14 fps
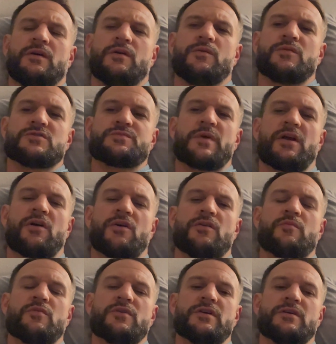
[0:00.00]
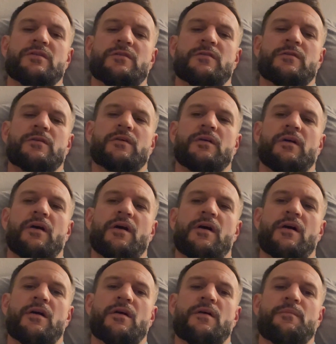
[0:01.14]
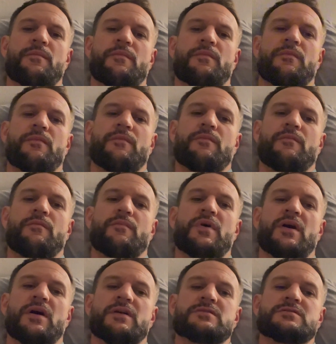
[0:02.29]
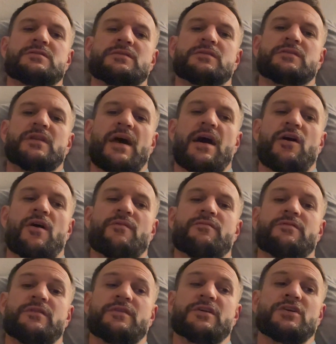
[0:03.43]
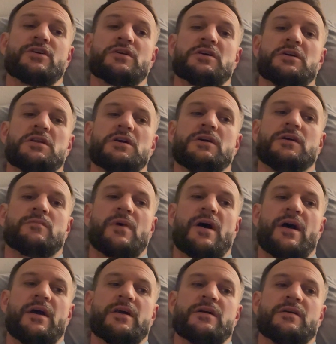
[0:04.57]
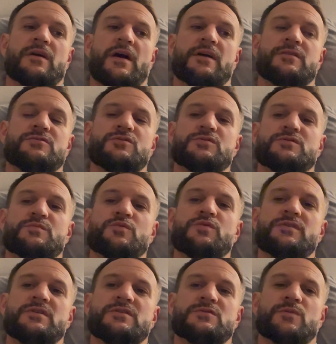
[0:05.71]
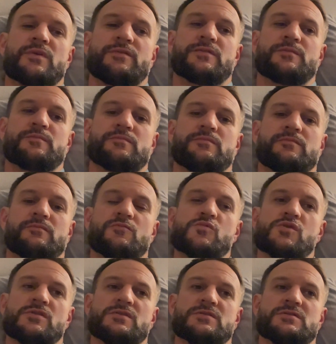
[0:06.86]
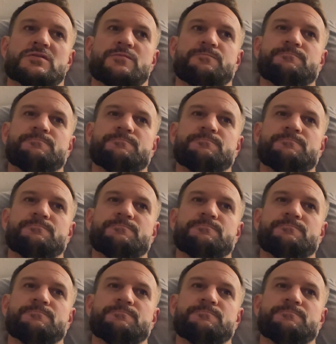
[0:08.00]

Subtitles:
which made it hard to breathe. But now I'm feeling good. I had 2 smoothies. One of them was